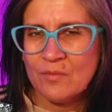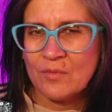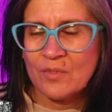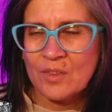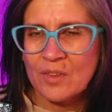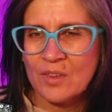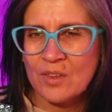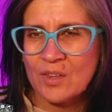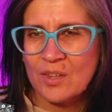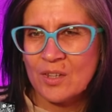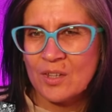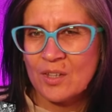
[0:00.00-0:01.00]

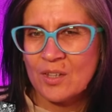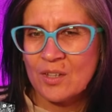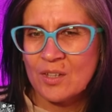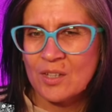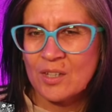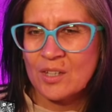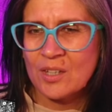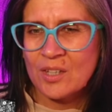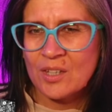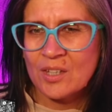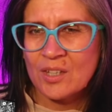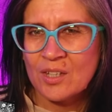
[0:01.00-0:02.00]

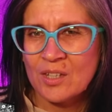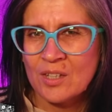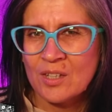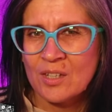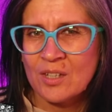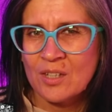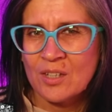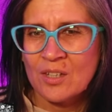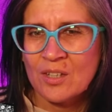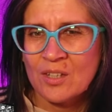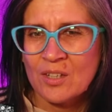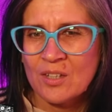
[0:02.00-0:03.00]

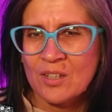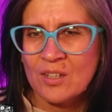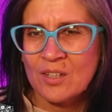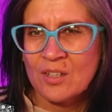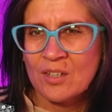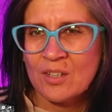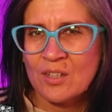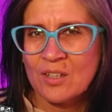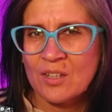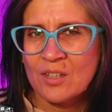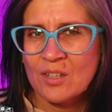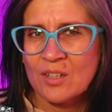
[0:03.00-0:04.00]

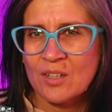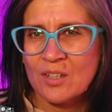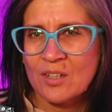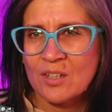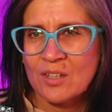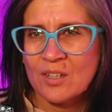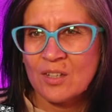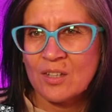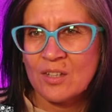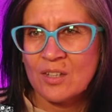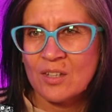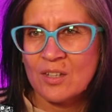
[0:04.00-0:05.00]

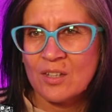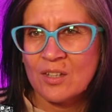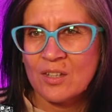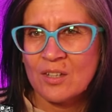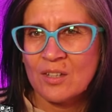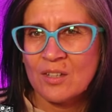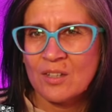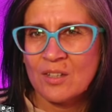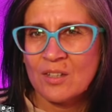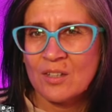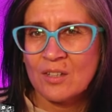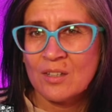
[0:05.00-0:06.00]

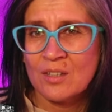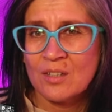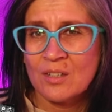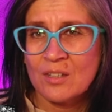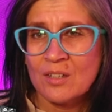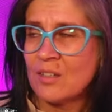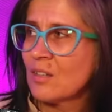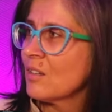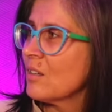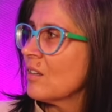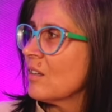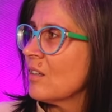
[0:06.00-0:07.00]

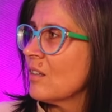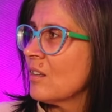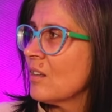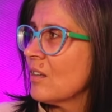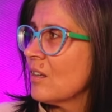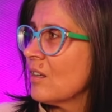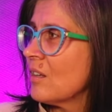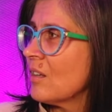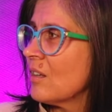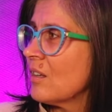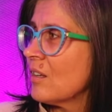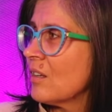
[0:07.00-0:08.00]
(silent)